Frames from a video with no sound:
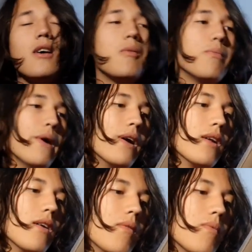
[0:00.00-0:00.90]
but
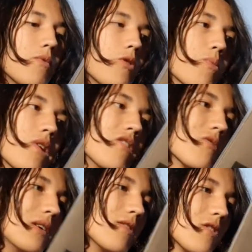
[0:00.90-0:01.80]
for the price
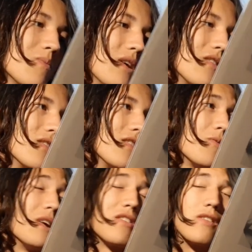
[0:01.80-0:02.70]
range
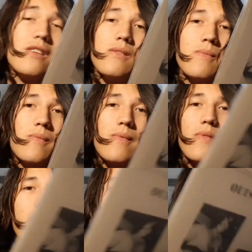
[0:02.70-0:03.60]
especially,
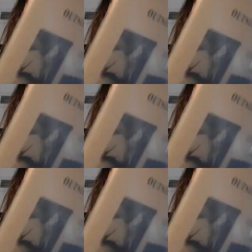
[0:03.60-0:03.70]
I'm